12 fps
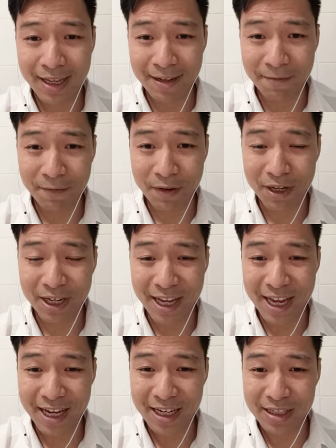and find the
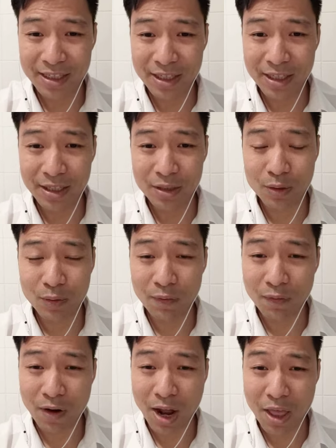energy to
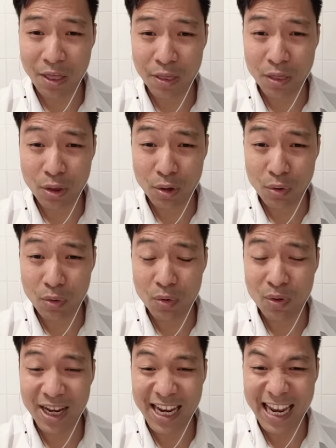fight
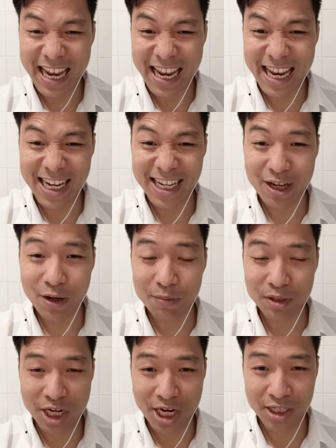through any
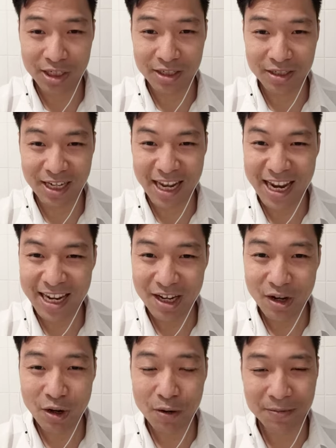objection,
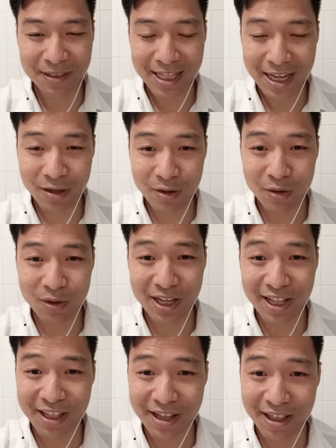any obstacle
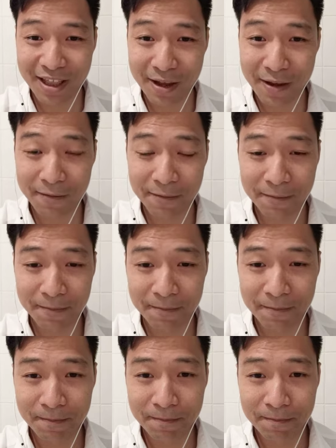in her life.
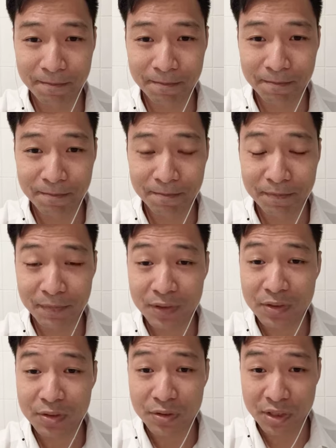
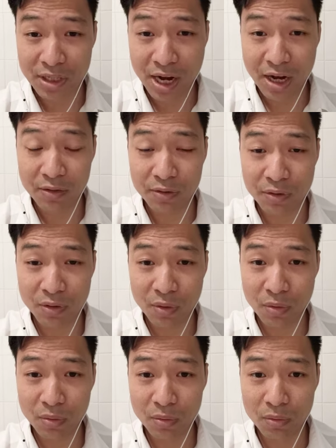So sharing to
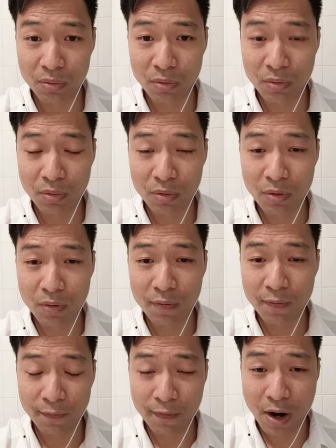you,
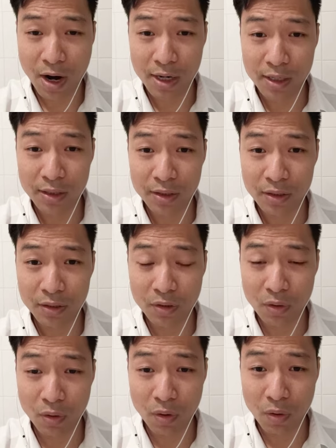find
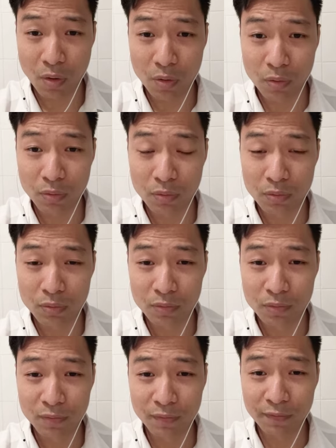your goal,
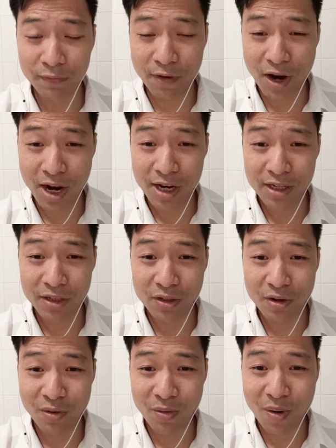
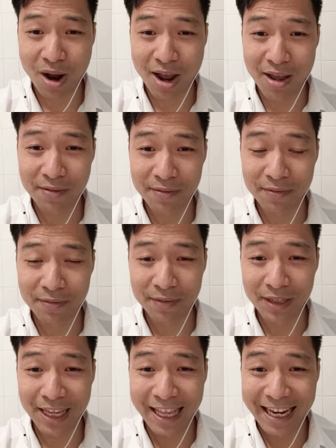find your wife,
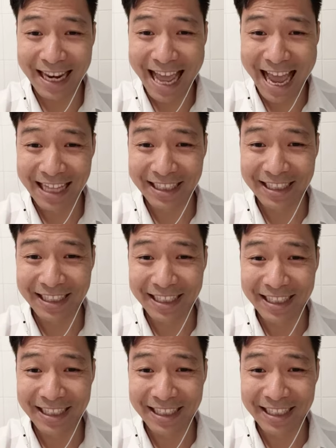and that